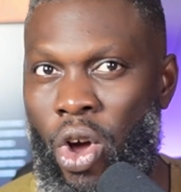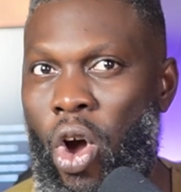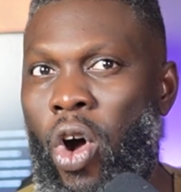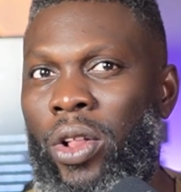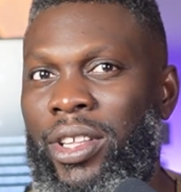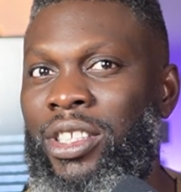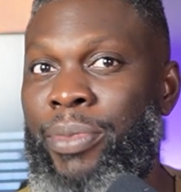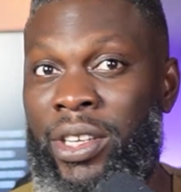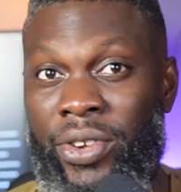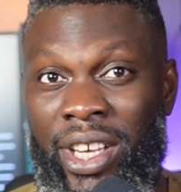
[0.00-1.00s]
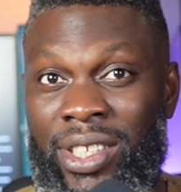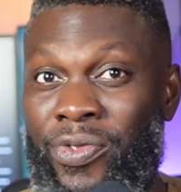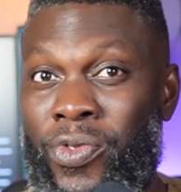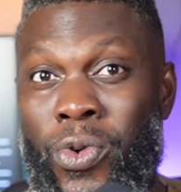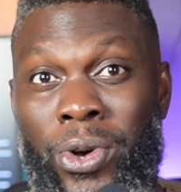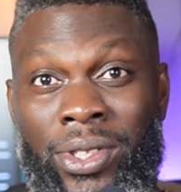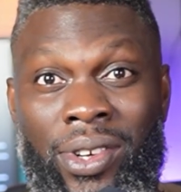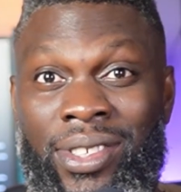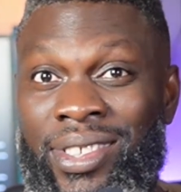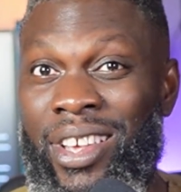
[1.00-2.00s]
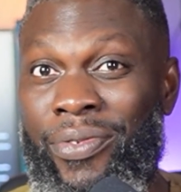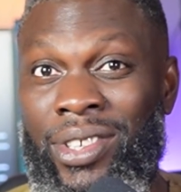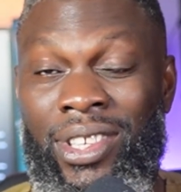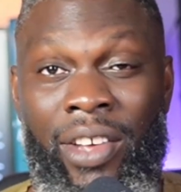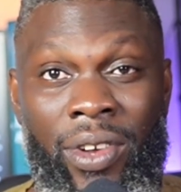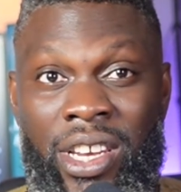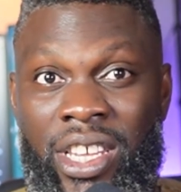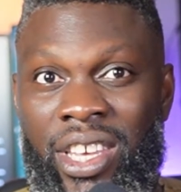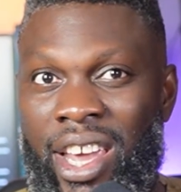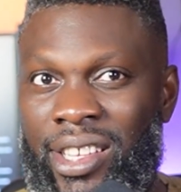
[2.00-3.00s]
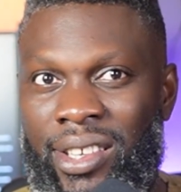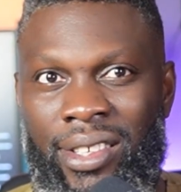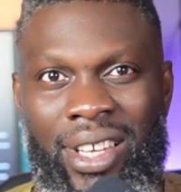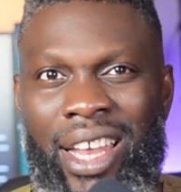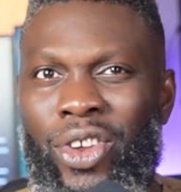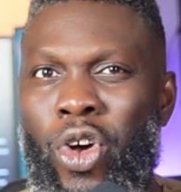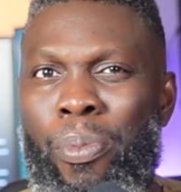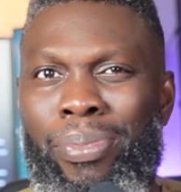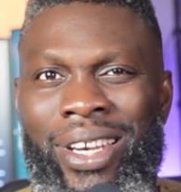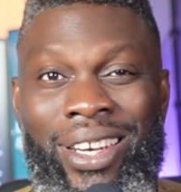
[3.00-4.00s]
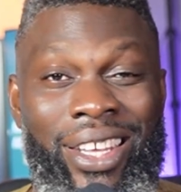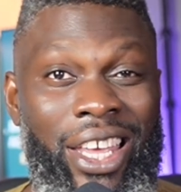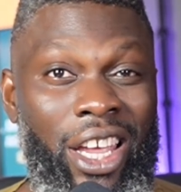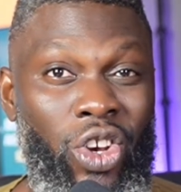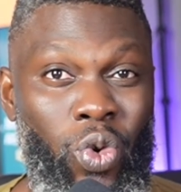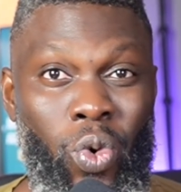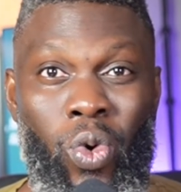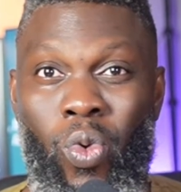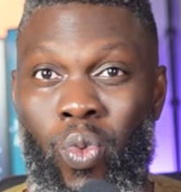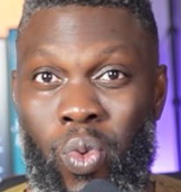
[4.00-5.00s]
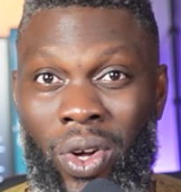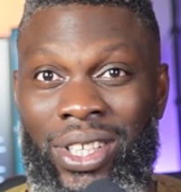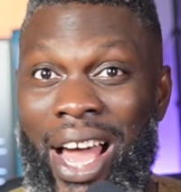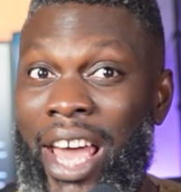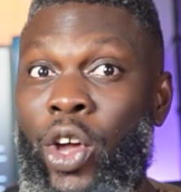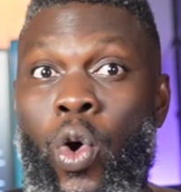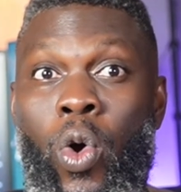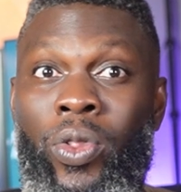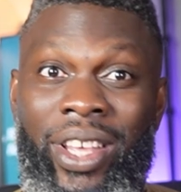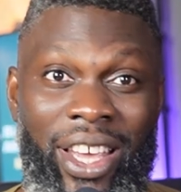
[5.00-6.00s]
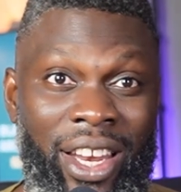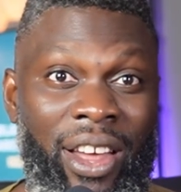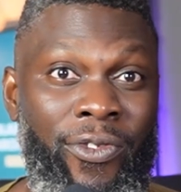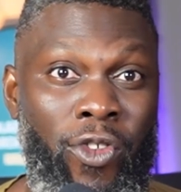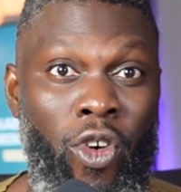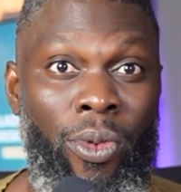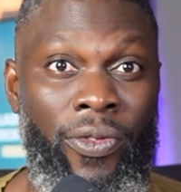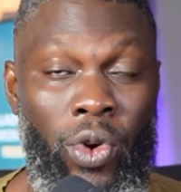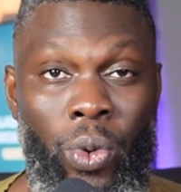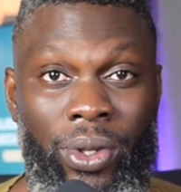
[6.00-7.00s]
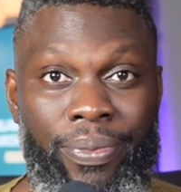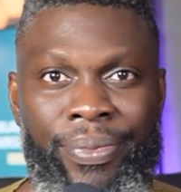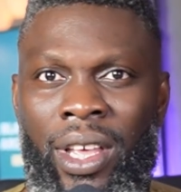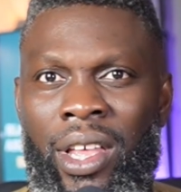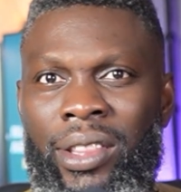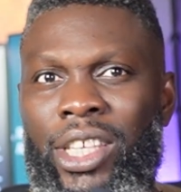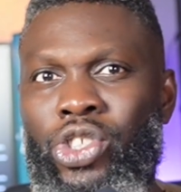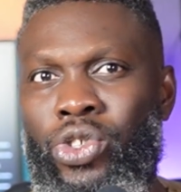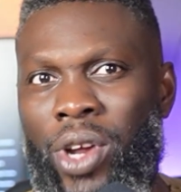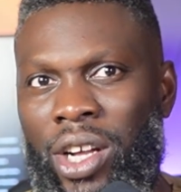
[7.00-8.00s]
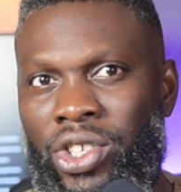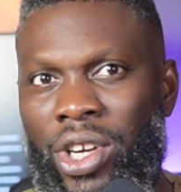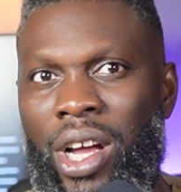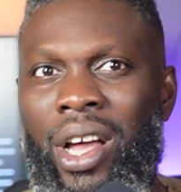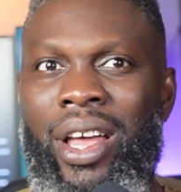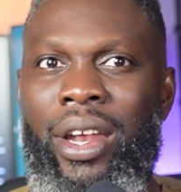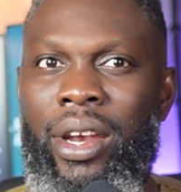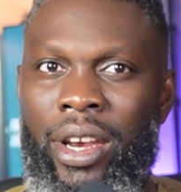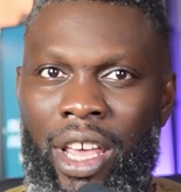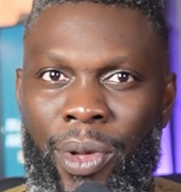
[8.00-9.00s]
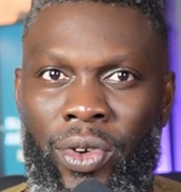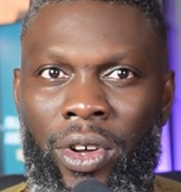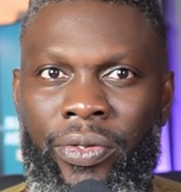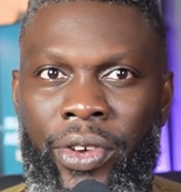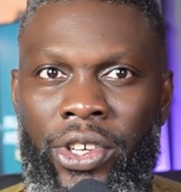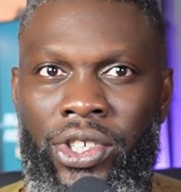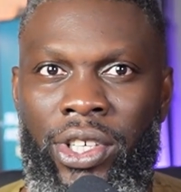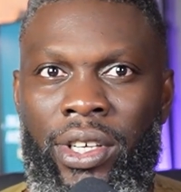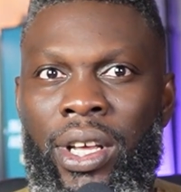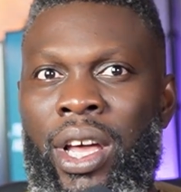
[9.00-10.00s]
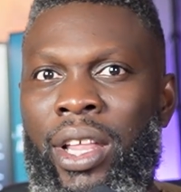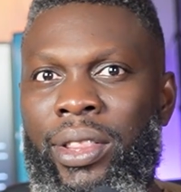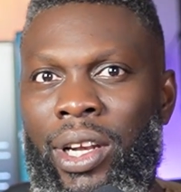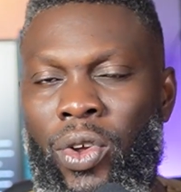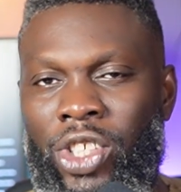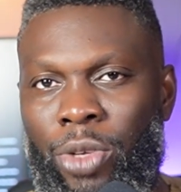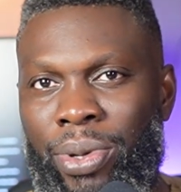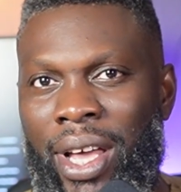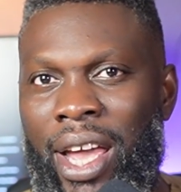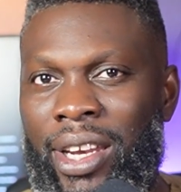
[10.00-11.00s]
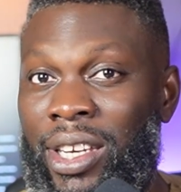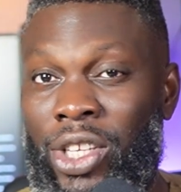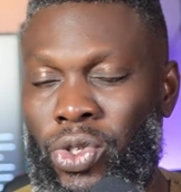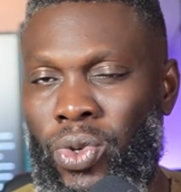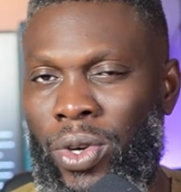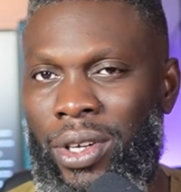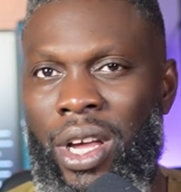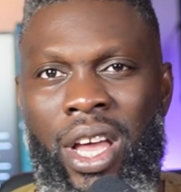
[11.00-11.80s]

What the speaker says: All these metrics focus on surface level indicators and completely ignore what I call the inner form of code. The structure, naming convention, the logic behind it, and so on.